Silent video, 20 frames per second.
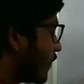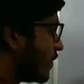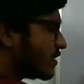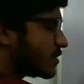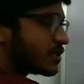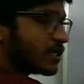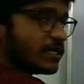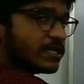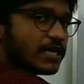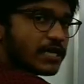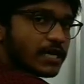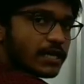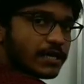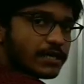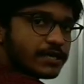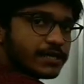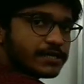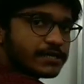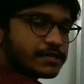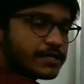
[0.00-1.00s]
first
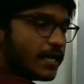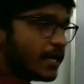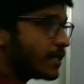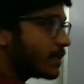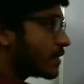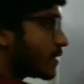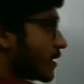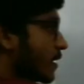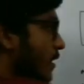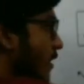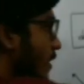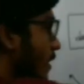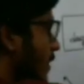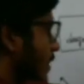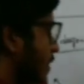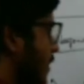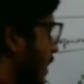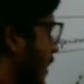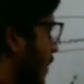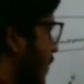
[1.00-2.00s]
degenerated state,
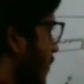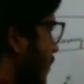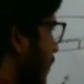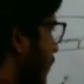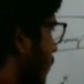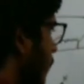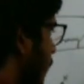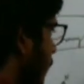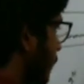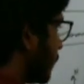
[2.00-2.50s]
then